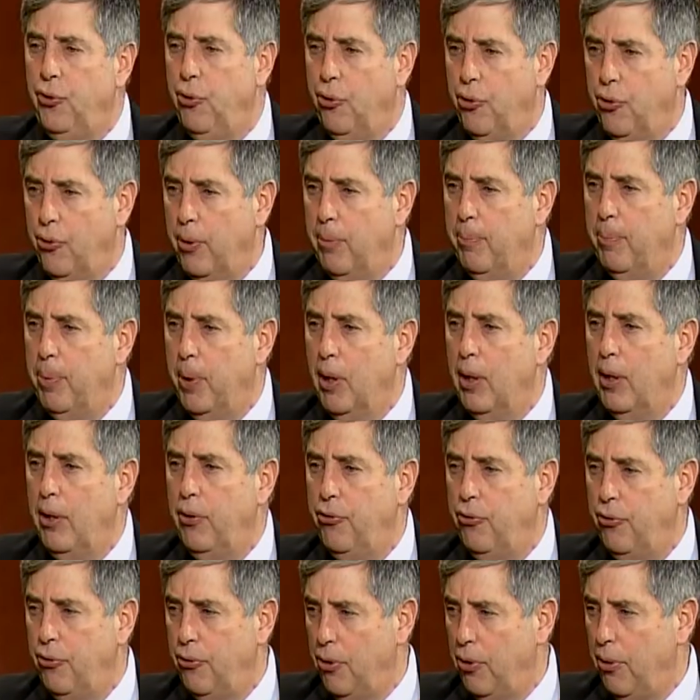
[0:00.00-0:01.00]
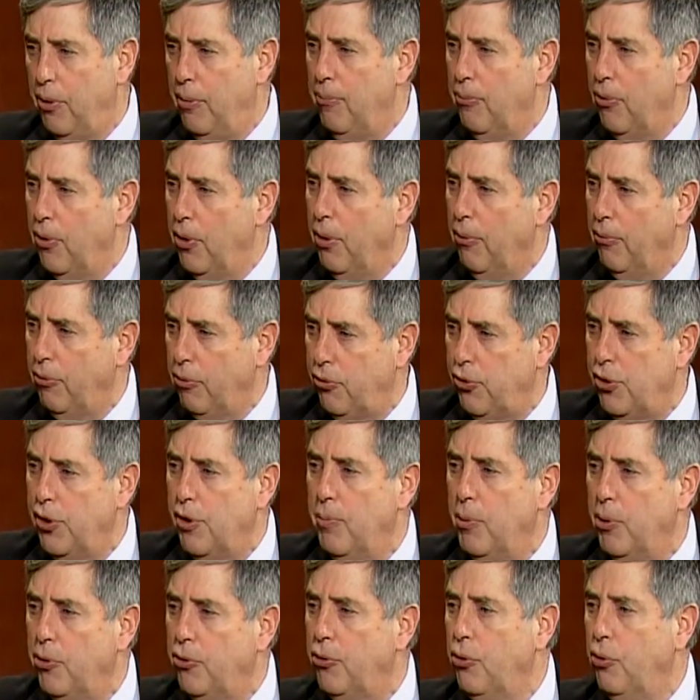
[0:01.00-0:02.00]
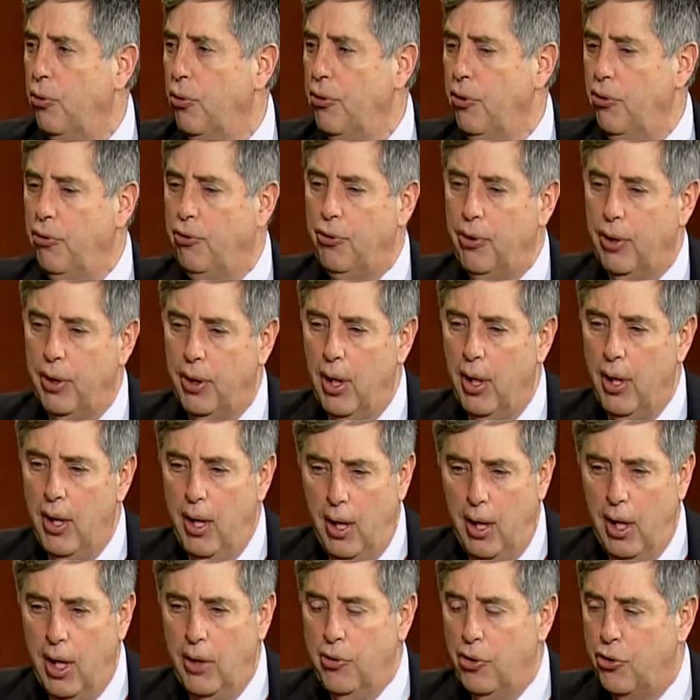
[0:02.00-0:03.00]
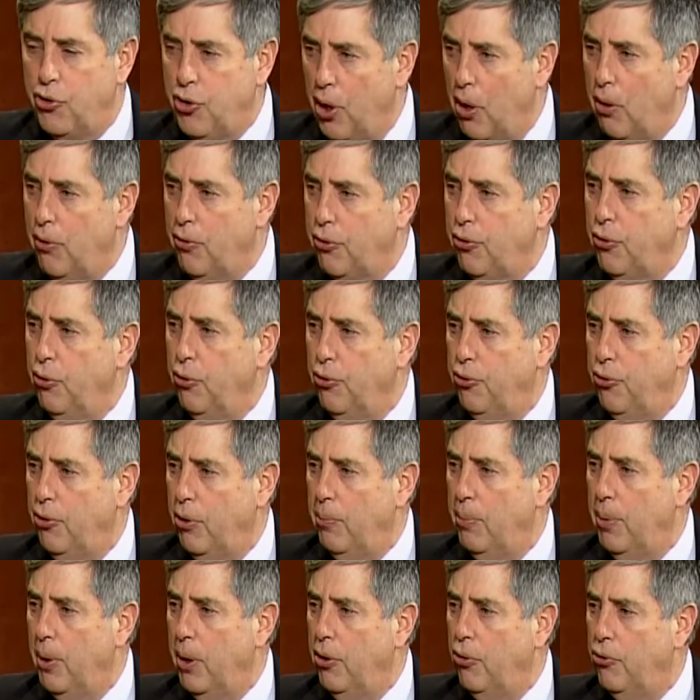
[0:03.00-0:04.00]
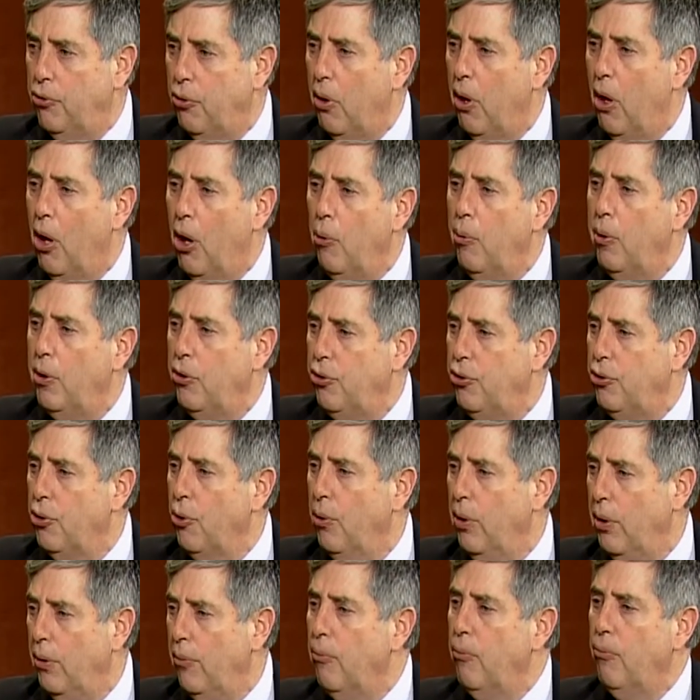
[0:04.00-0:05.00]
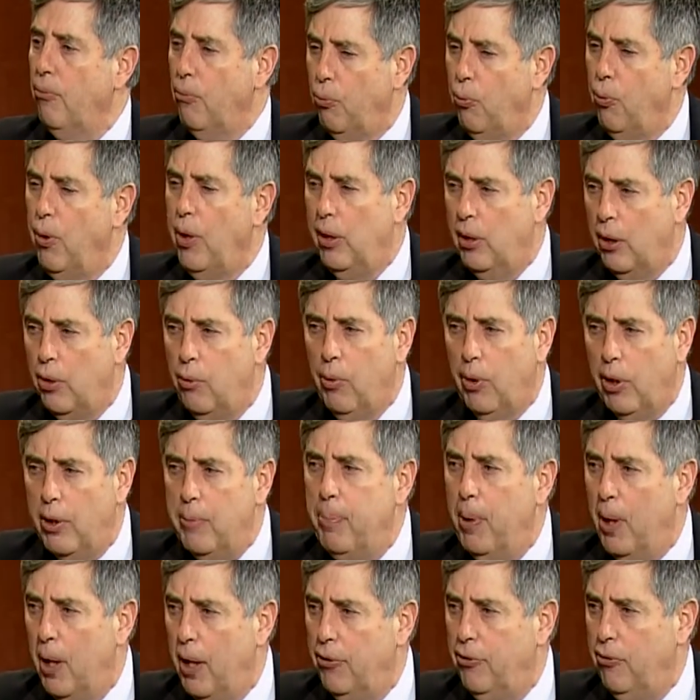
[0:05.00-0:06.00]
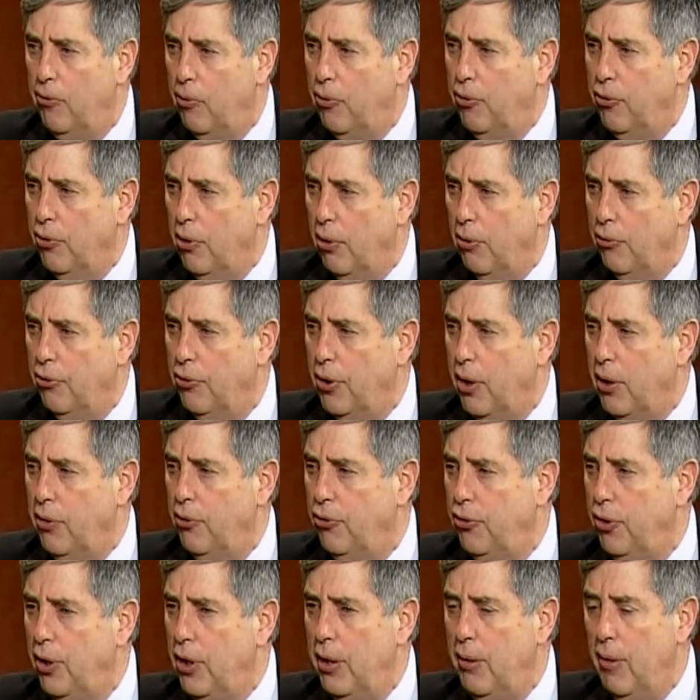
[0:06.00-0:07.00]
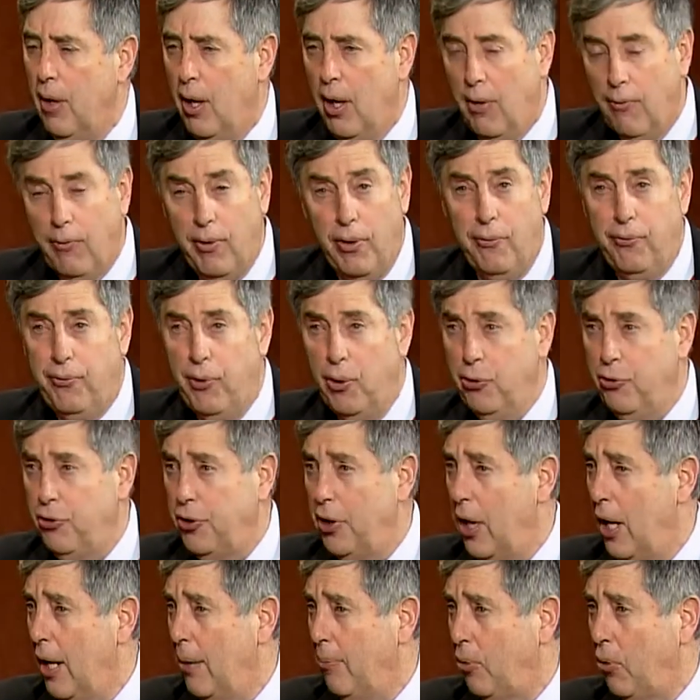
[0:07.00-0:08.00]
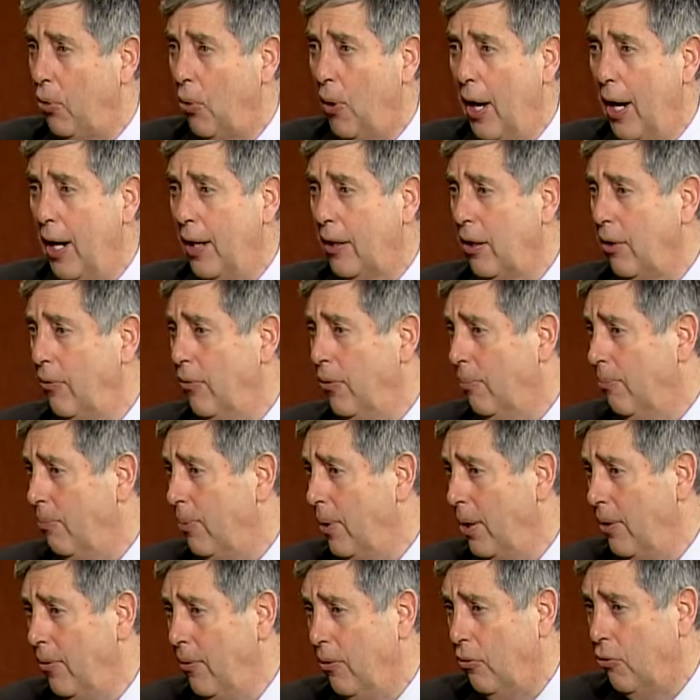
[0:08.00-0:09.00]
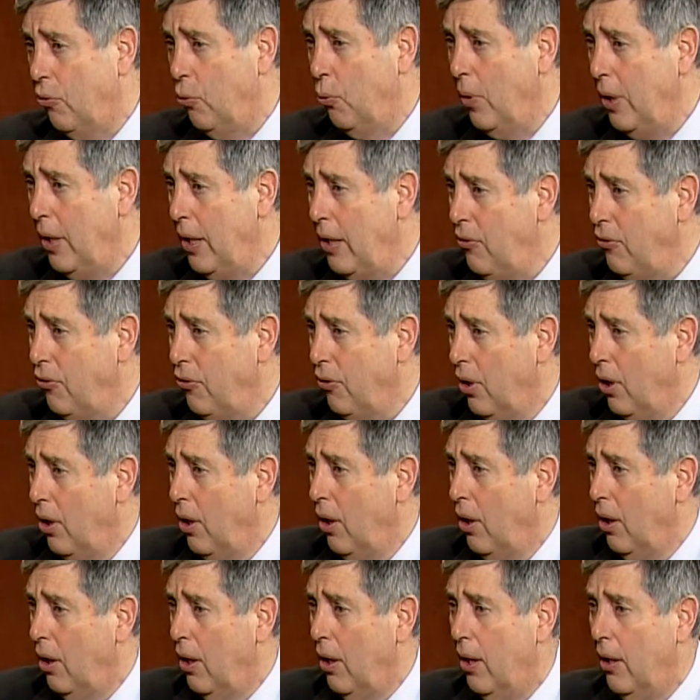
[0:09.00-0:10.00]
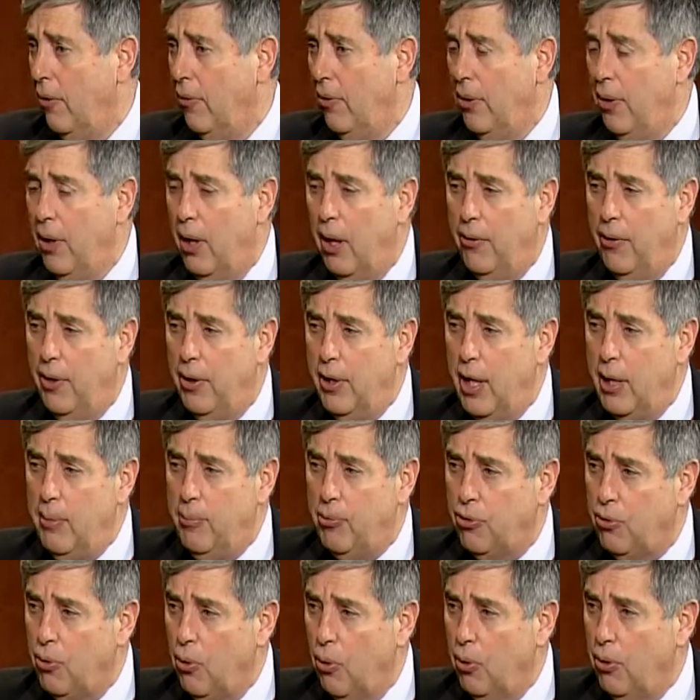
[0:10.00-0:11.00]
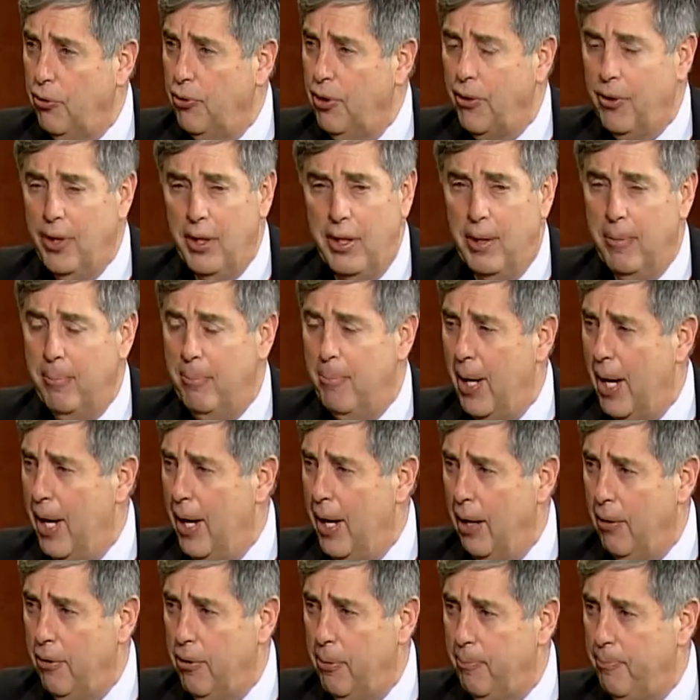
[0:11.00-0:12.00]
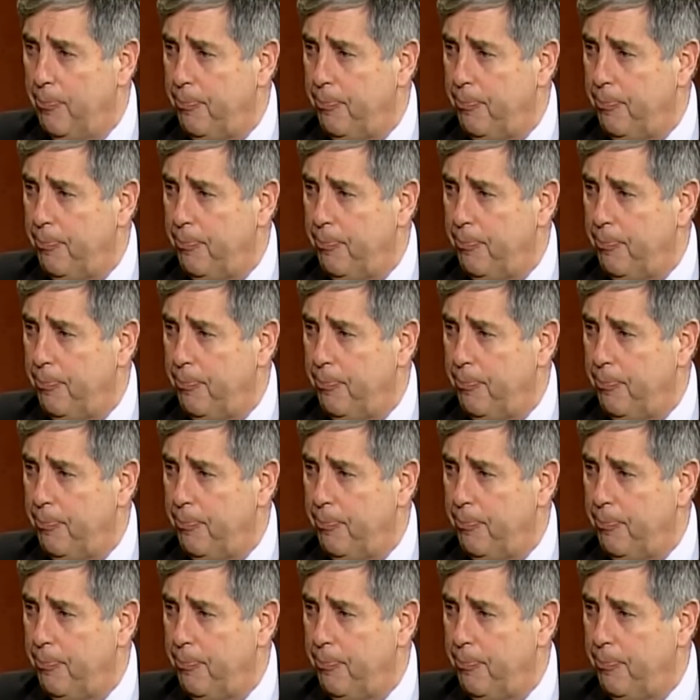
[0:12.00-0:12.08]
that are in place, the Achievement School District and the charter schools that are in place, are already showing really positive results. Tennessee, for the first time, cracked in the 20s on the NAEP scores, I think in math.